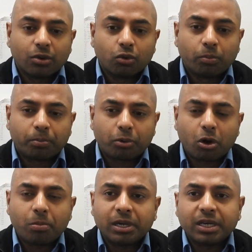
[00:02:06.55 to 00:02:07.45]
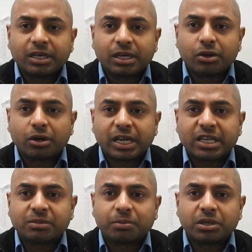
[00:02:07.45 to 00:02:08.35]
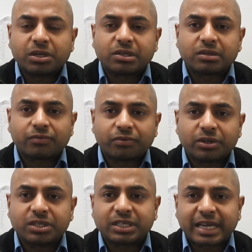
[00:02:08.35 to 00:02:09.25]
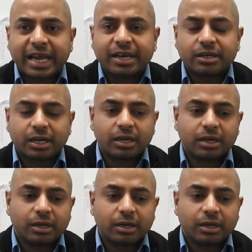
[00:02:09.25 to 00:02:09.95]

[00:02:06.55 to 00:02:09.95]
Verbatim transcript: who probably did not experience first-hand uh,